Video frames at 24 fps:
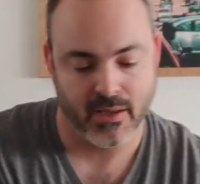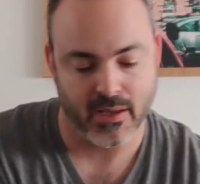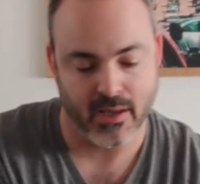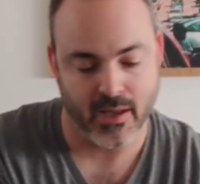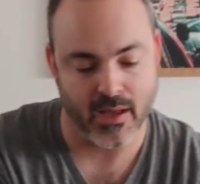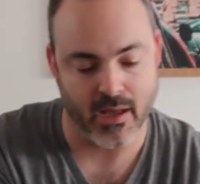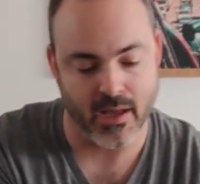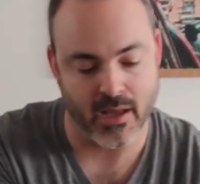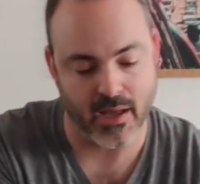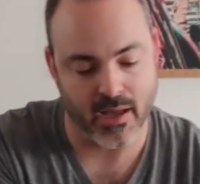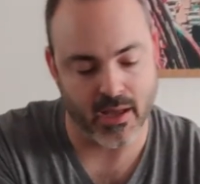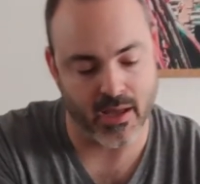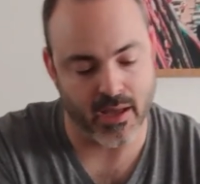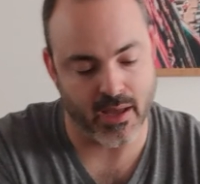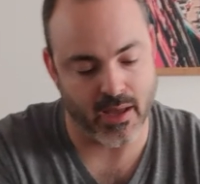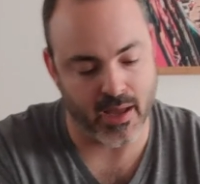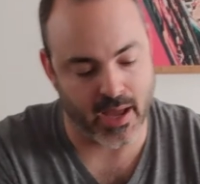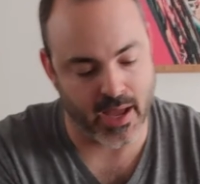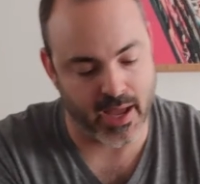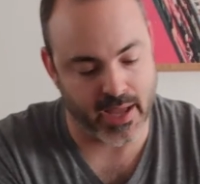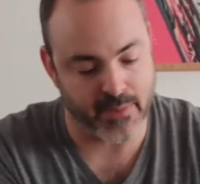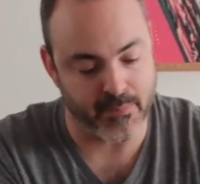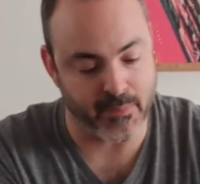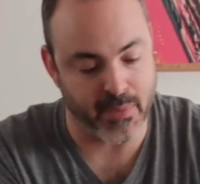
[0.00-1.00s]

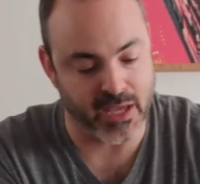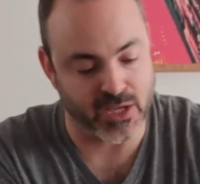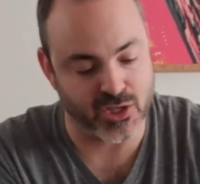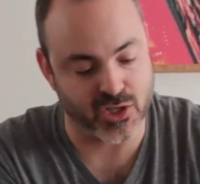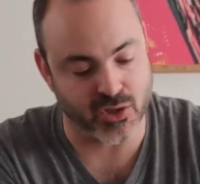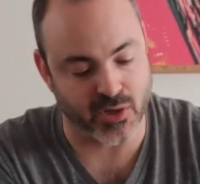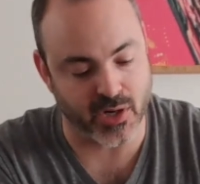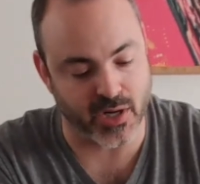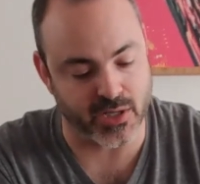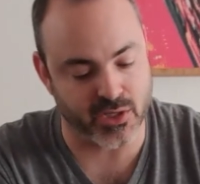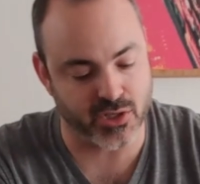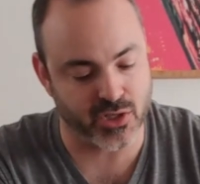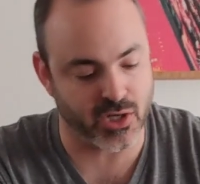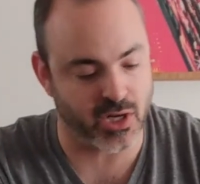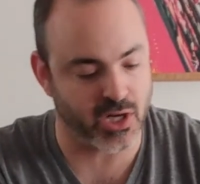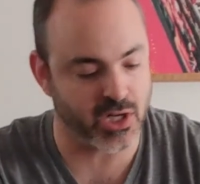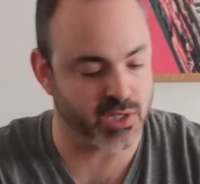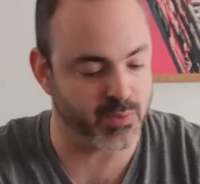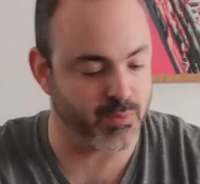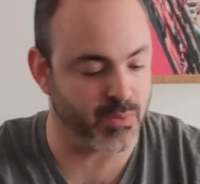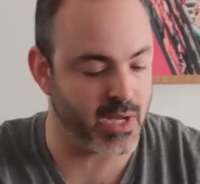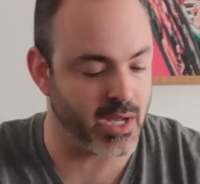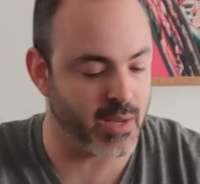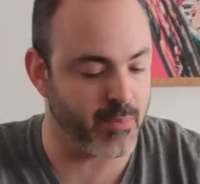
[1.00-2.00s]
I make sure I charge
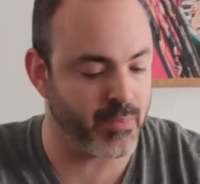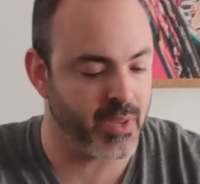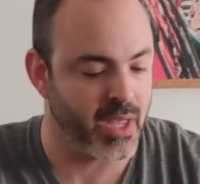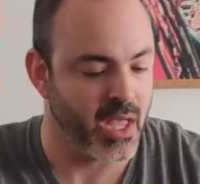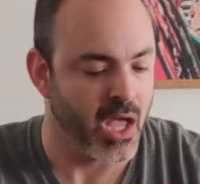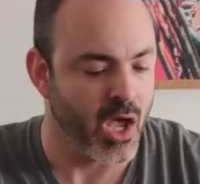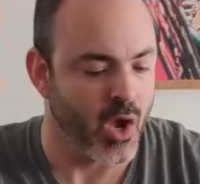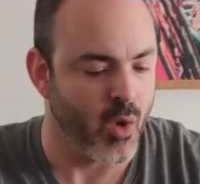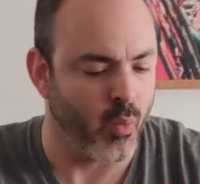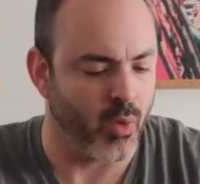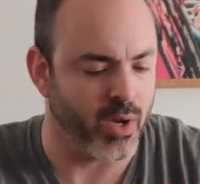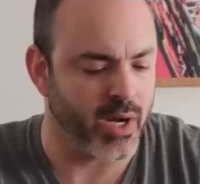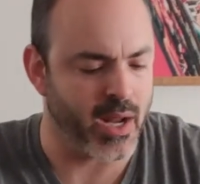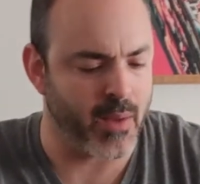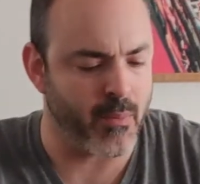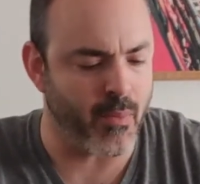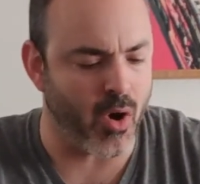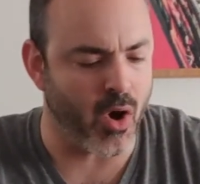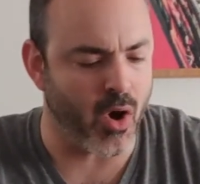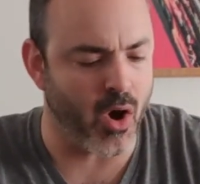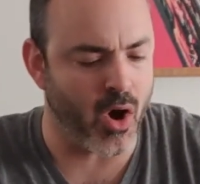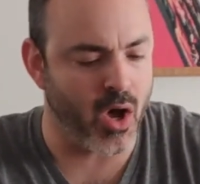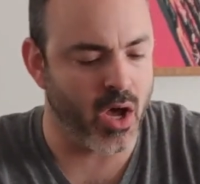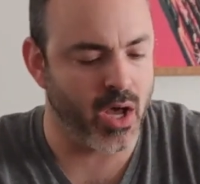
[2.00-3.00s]
them up. When I'm
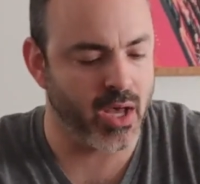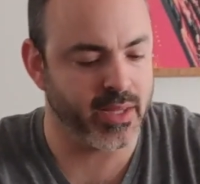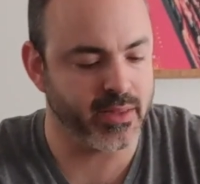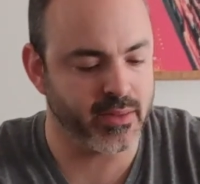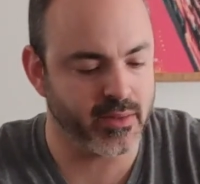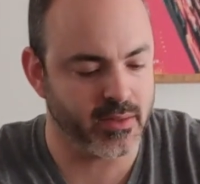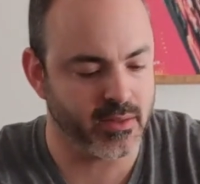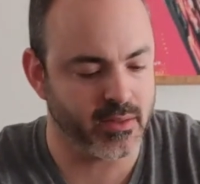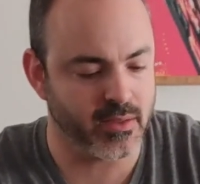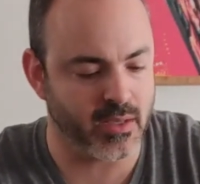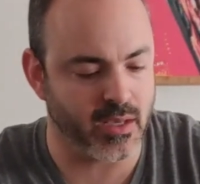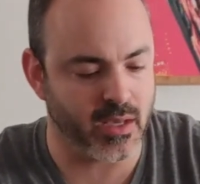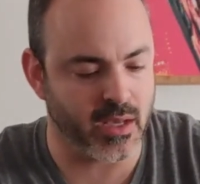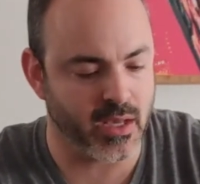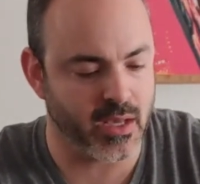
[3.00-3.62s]
on